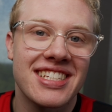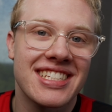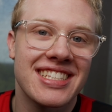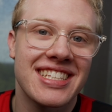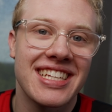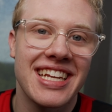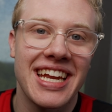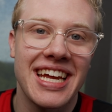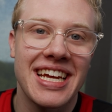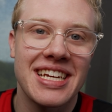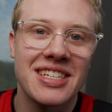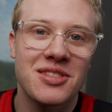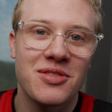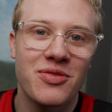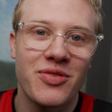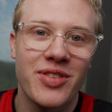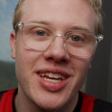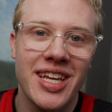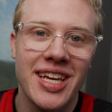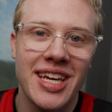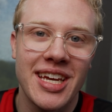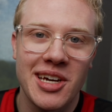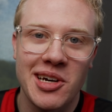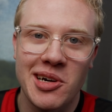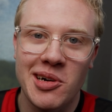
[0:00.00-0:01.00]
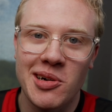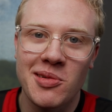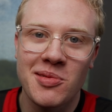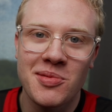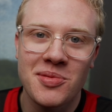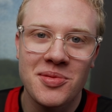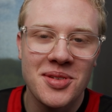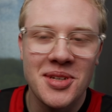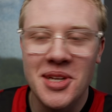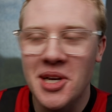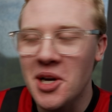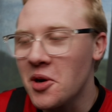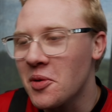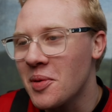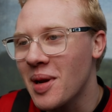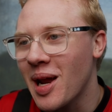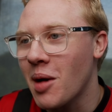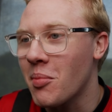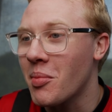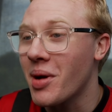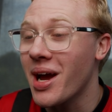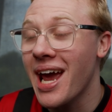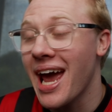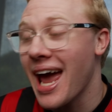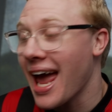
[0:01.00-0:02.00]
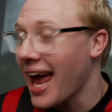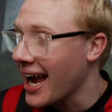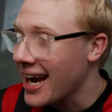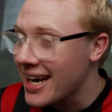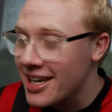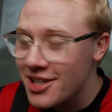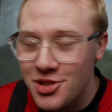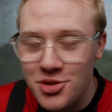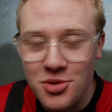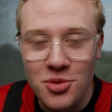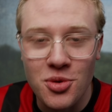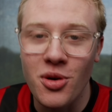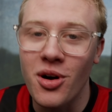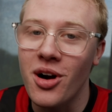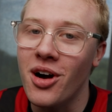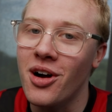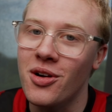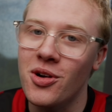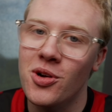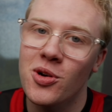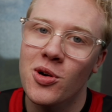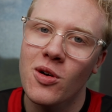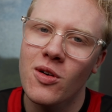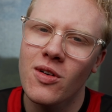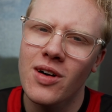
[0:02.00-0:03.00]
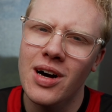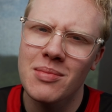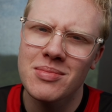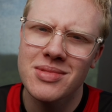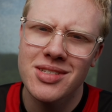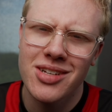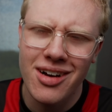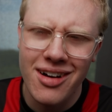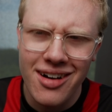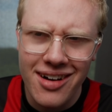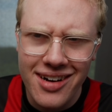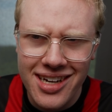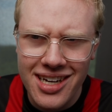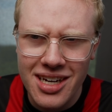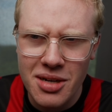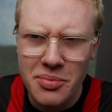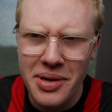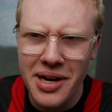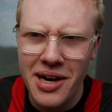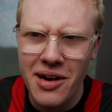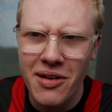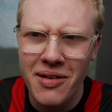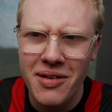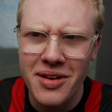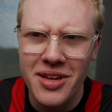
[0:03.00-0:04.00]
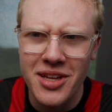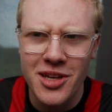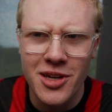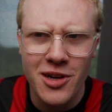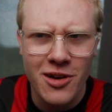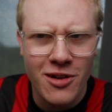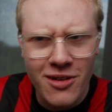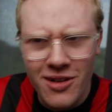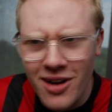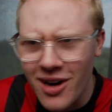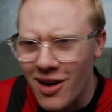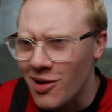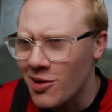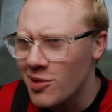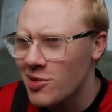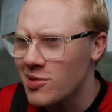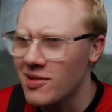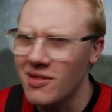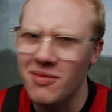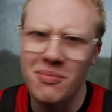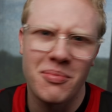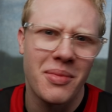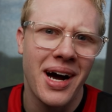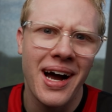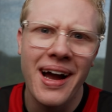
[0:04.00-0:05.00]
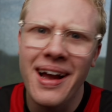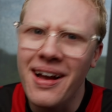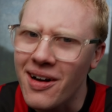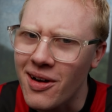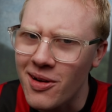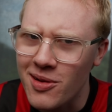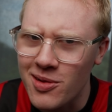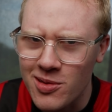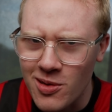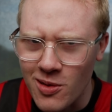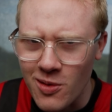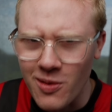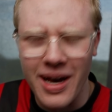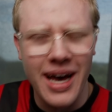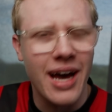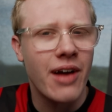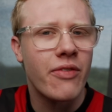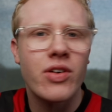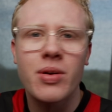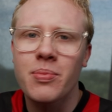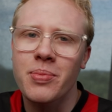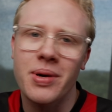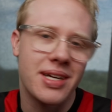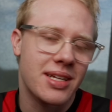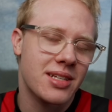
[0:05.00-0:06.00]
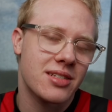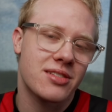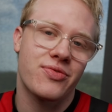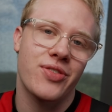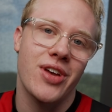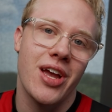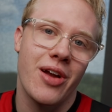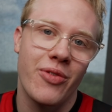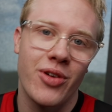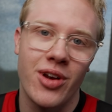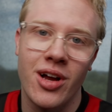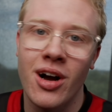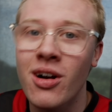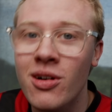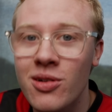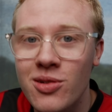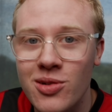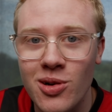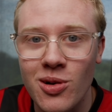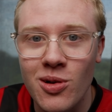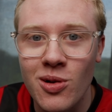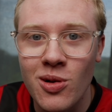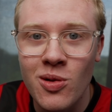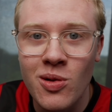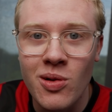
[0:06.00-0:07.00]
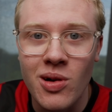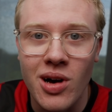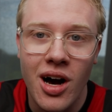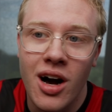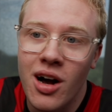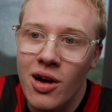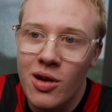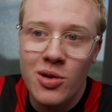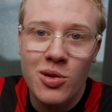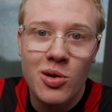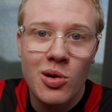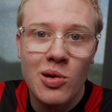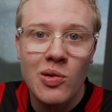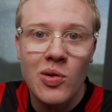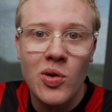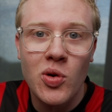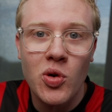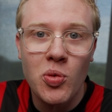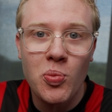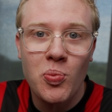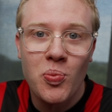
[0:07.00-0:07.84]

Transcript: in today's video. No, not my actual uncle. I'm talking about your uncle, my uncle, everybody's favorite uncle, Uncle